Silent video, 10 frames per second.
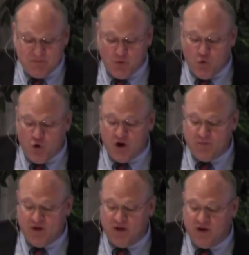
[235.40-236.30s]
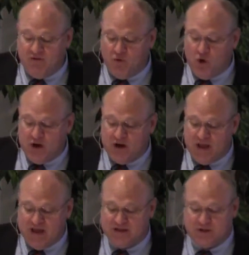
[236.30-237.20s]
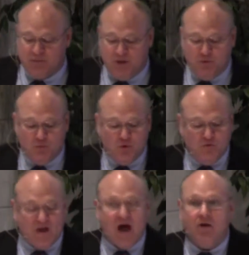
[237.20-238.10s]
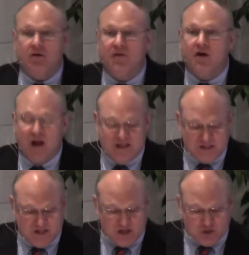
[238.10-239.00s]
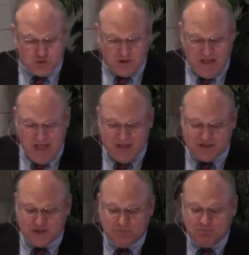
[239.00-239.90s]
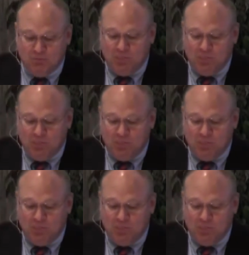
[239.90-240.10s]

seemed that war had been avoided as the people moved out of their ancestral lands.